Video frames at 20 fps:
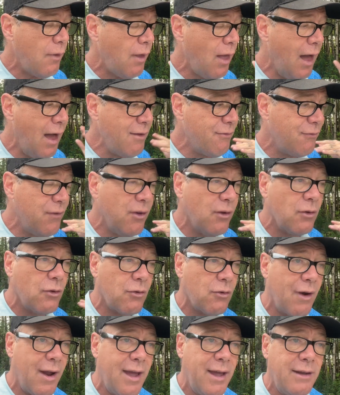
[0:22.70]
I feel
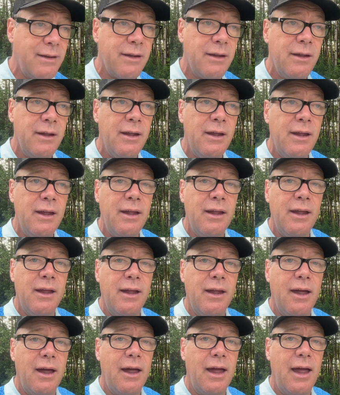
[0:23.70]
great,
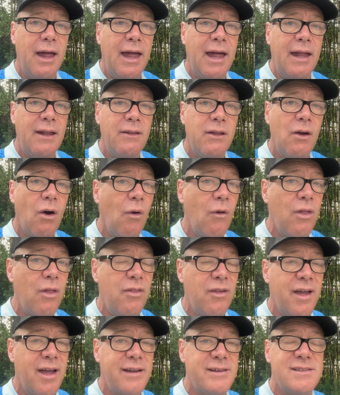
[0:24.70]
and the only
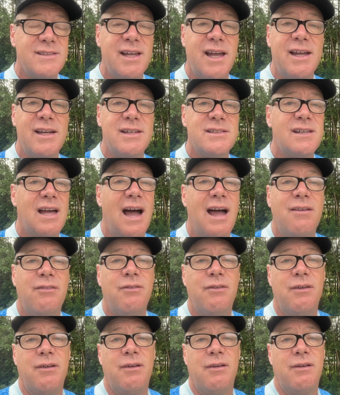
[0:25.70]
thing I can say is
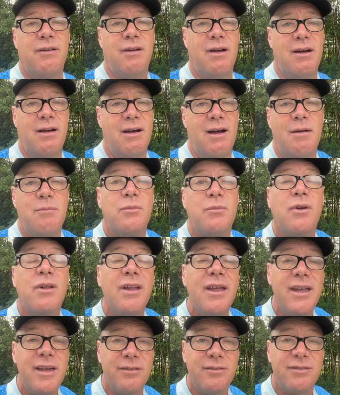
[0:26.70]
I'm
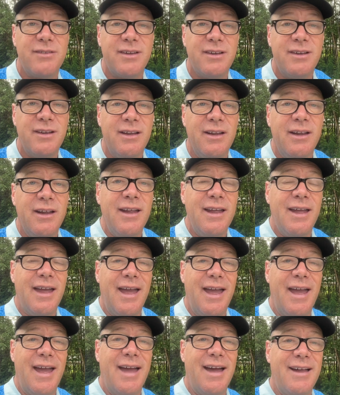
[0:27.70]
relieved.
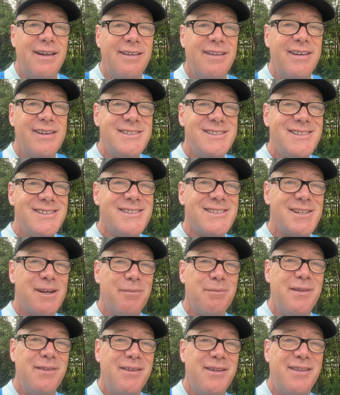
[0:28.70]
And this is
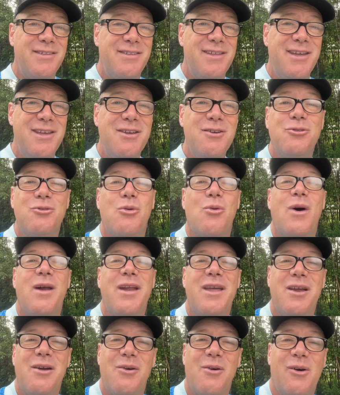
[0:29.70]
something that you
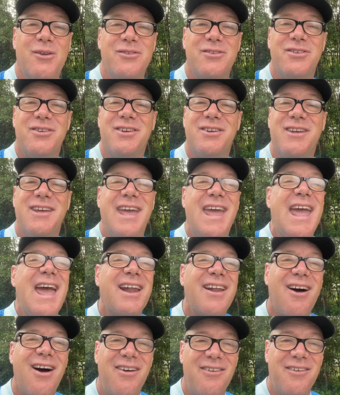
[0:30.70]
20-year-olds
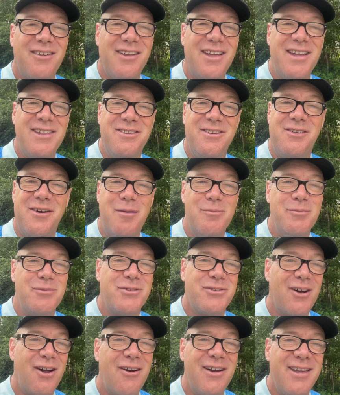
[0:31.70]
cannot relate to. I'm
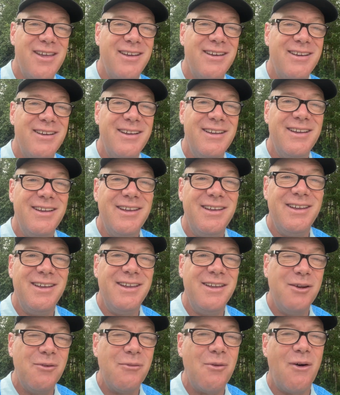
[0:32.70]
sorry,
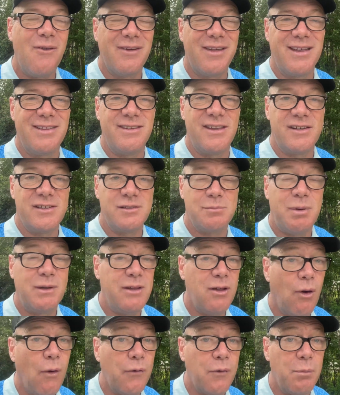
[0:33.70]
you won't get this, but
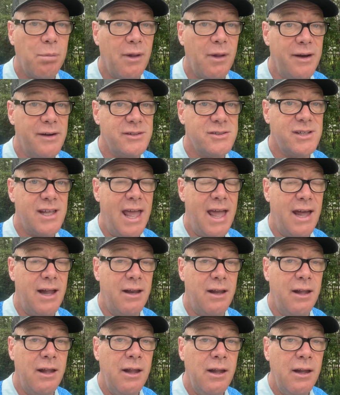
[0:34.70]
the older players
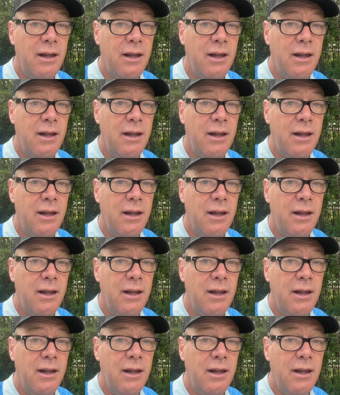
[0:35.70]
can.